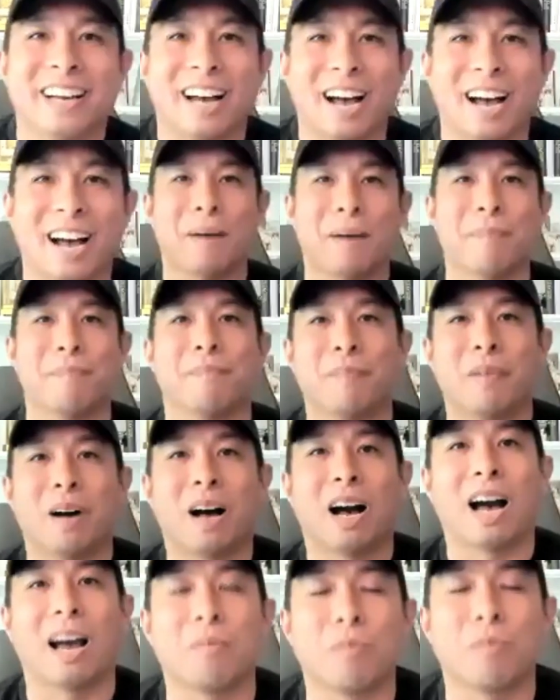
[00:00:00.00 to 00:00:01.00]
I'm
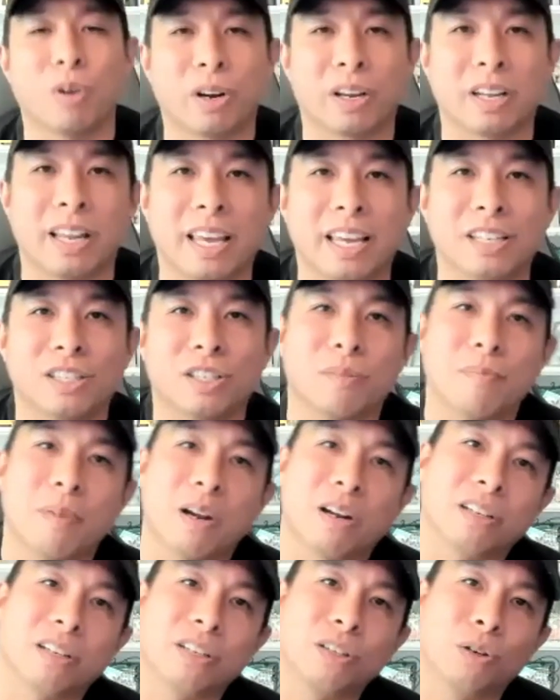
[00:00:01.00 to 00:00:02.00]
wearing an Asian
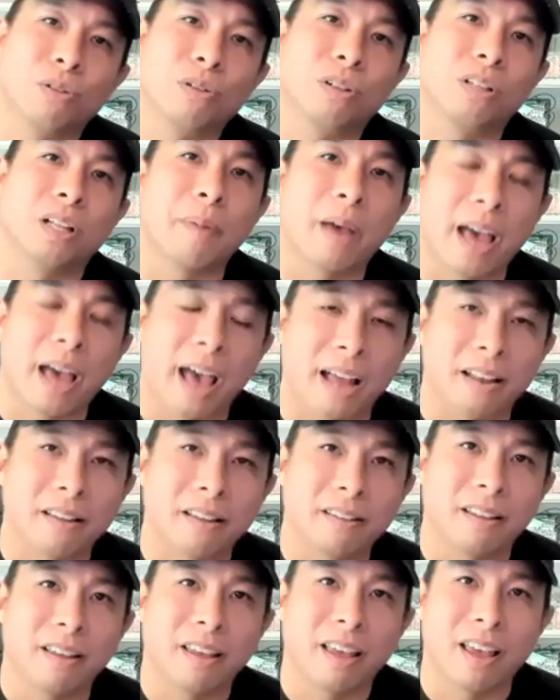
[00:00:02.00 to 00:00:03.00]
American Girl Club hat,